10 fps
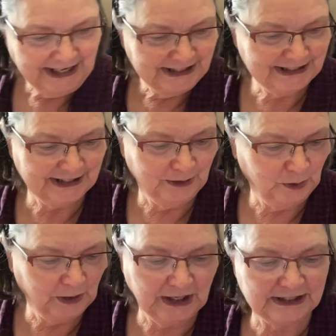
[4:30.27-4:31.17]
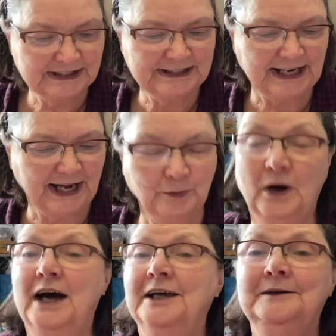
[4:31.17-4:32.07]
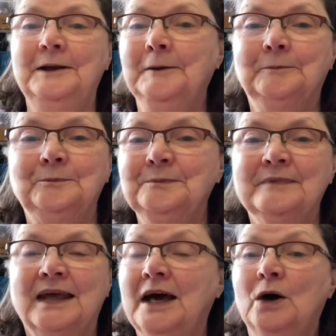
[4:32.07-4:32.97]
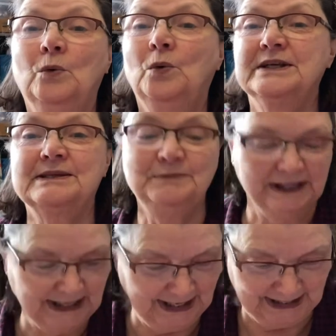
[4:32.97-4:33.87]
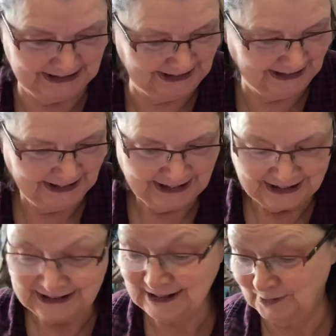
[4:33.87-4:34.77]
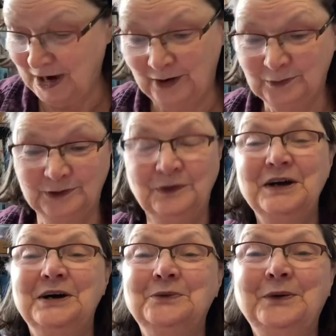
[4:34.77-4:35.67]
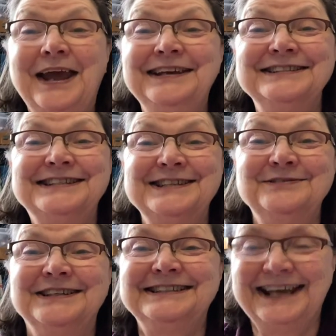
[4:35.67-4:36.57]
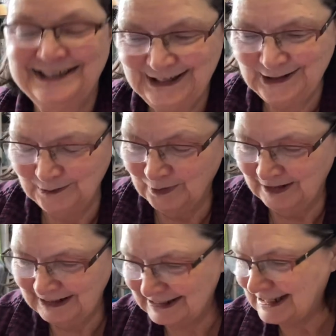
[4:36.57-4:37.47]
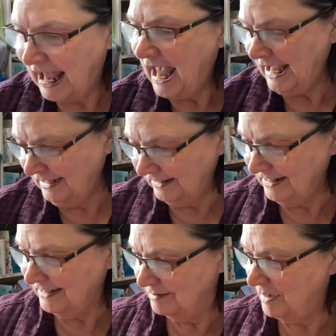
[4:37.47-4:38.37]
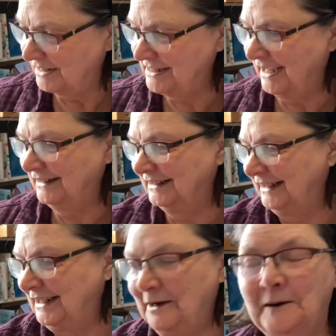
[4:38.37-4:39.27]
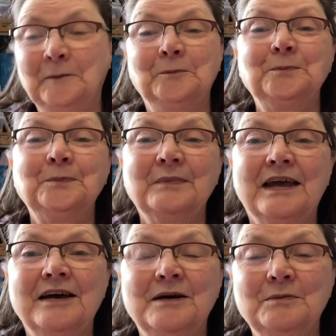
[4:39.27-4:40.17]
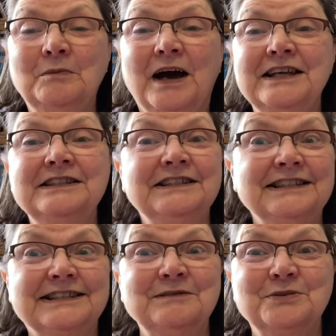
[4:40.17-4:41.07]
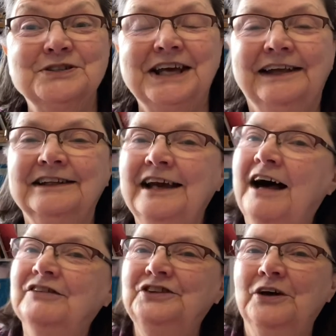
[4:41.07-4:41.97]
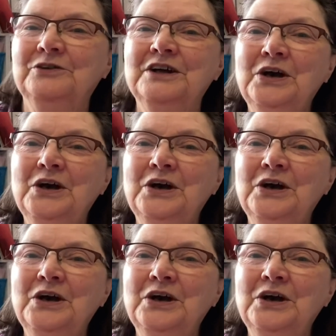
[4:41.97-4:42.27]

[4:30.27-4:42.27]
So, because day one was a big hit. So I will wait and see what day two brings. And I think in my daily, um, my December daily, I'll note